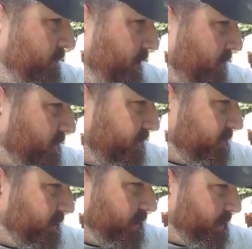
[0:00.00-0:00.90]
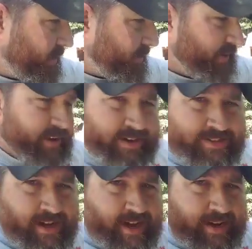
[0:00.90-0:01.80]
Actually, this is a
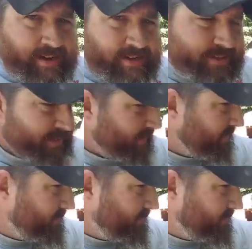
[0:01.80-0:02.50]
3000 IS